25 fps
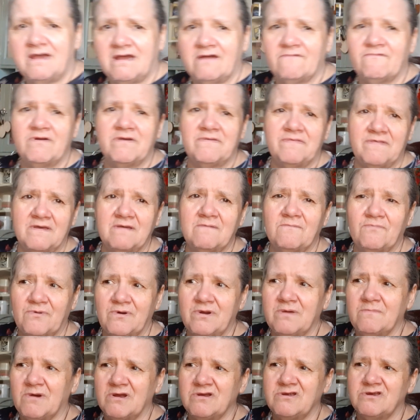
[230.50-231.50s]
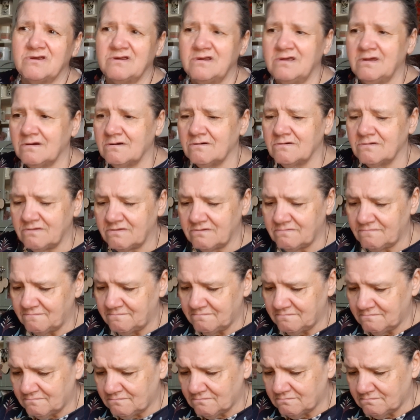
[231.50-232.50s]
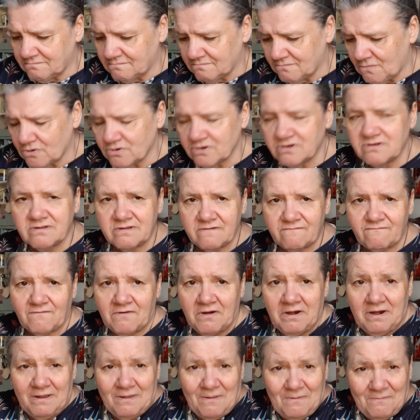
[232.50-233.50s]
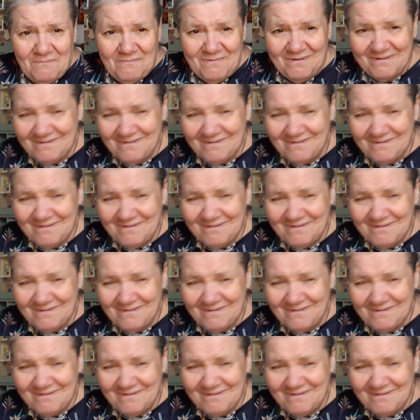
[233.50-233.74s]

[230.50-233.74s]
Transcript: everything pretty much in here is mostly for him.